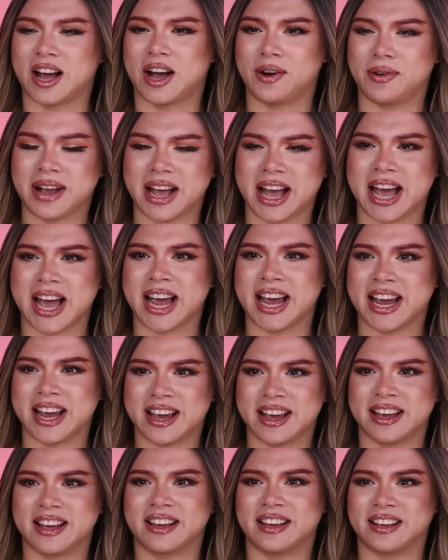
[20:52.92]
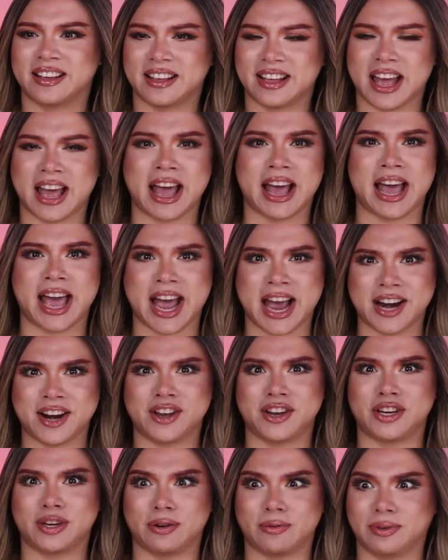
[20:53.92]
Okay. Hannah,
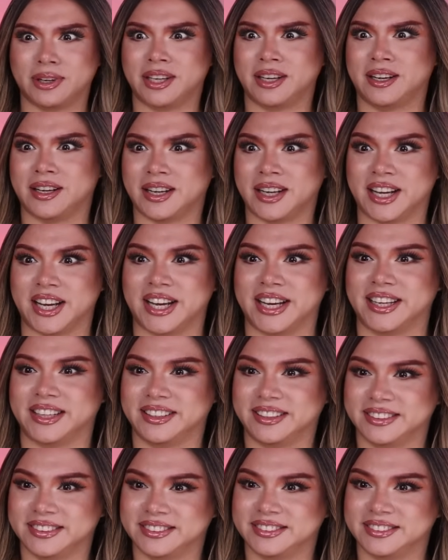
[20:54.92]
you're doing really good.